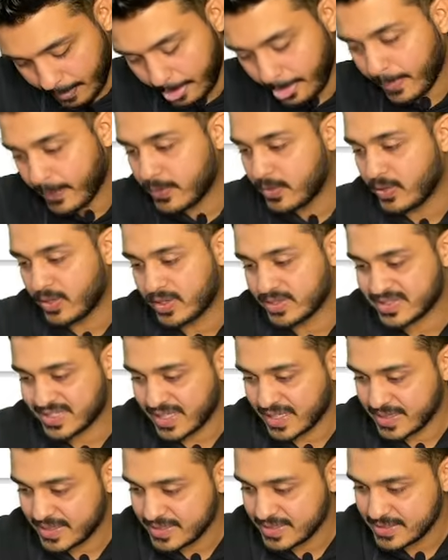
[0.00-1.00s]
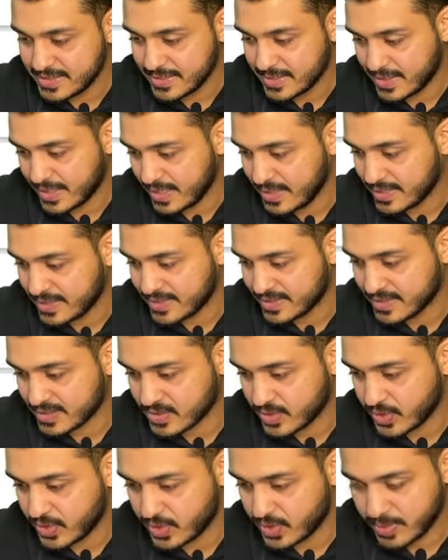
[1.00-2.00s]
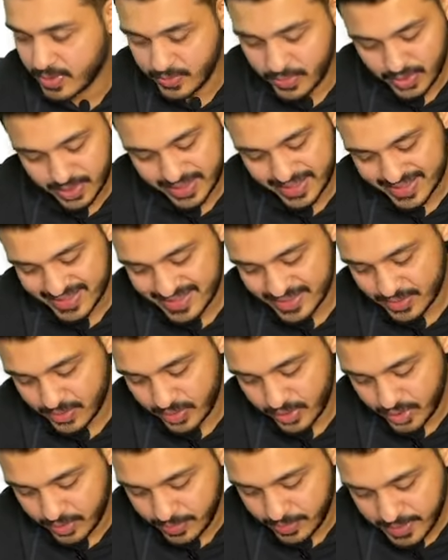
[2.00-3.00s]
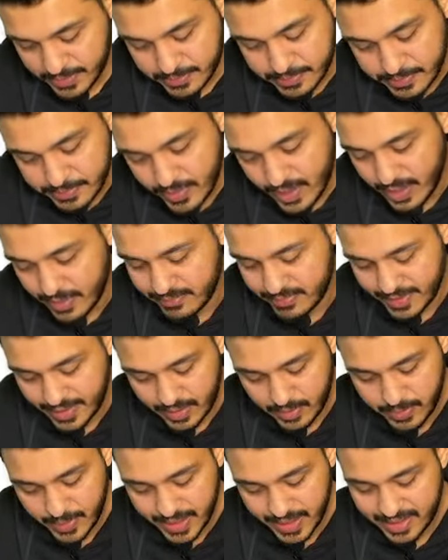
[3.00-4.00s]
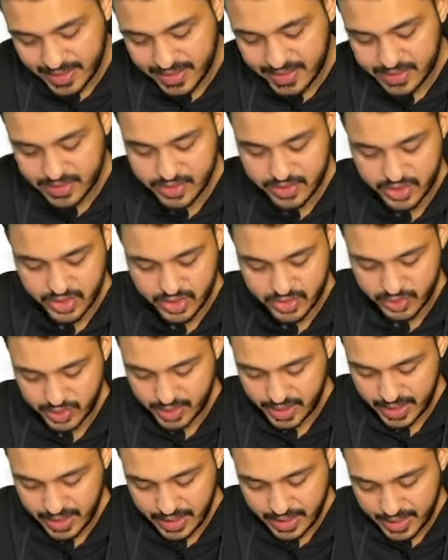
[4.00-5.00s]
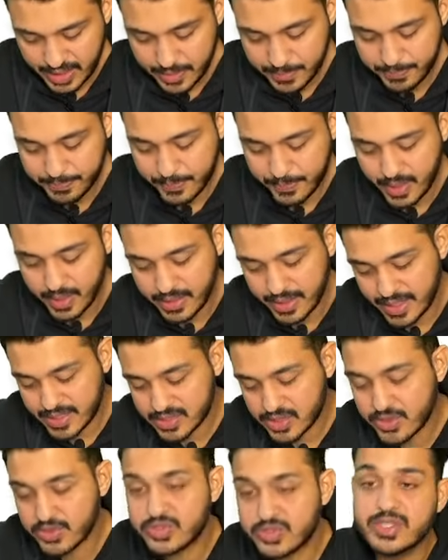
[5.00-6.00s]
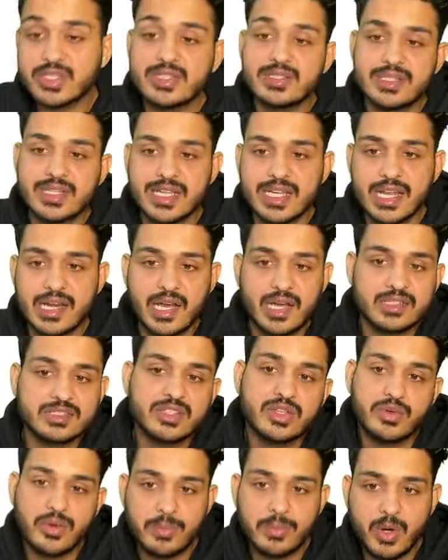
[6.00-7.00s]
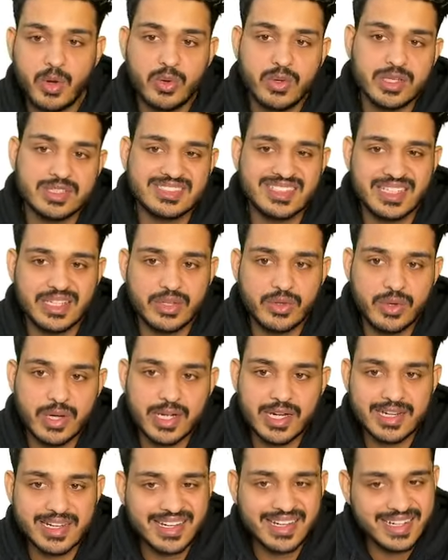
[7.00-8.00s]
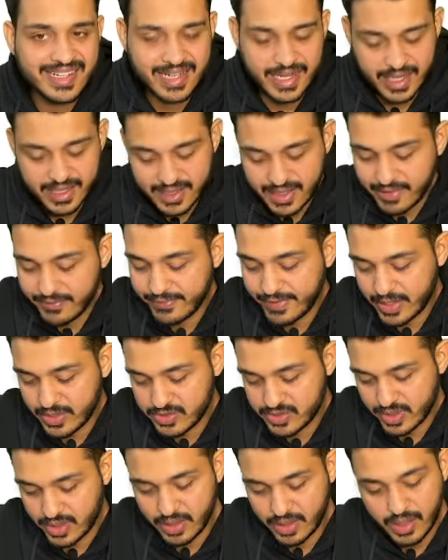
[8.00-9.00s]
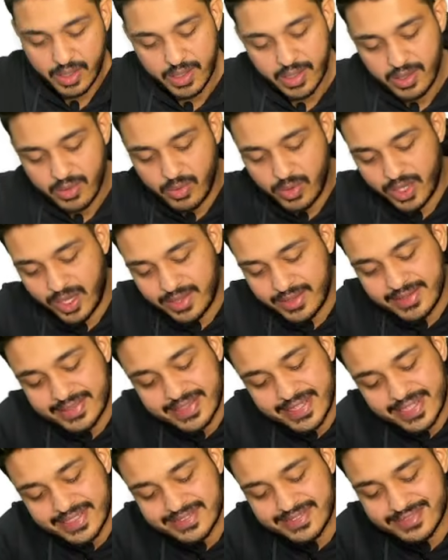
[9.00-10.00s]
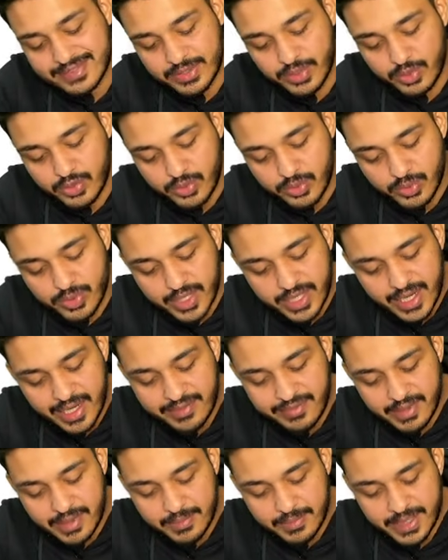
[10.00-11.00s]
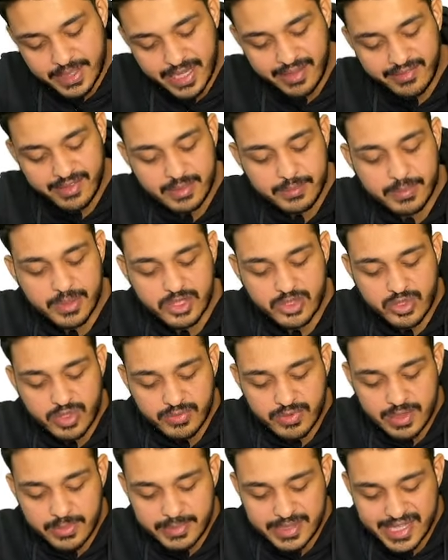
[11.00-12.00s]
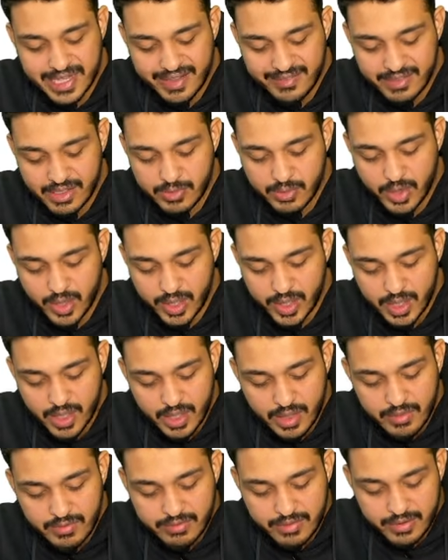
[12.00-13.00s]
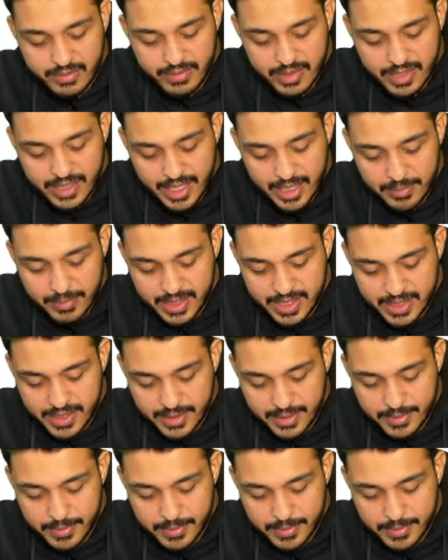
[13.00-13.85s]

You understand this, right? This is going to be what? This is going to be Campylobacter jejuni, right? Next question they can ask you about is the urinary tract infection. What are the things UTI will be having? Patient will be having what? Fever can be there.